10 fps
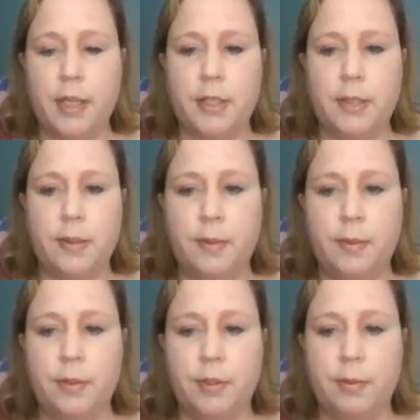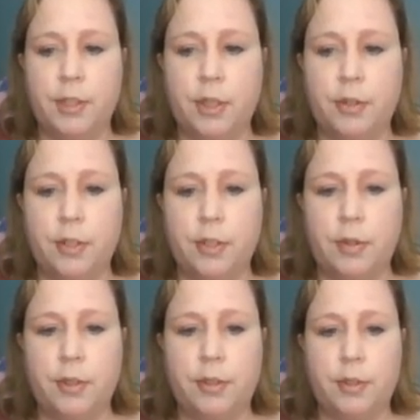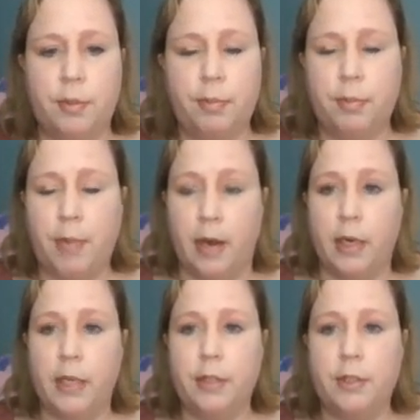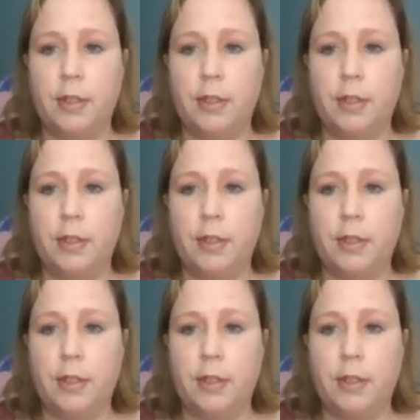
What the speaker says: to reach out to a parent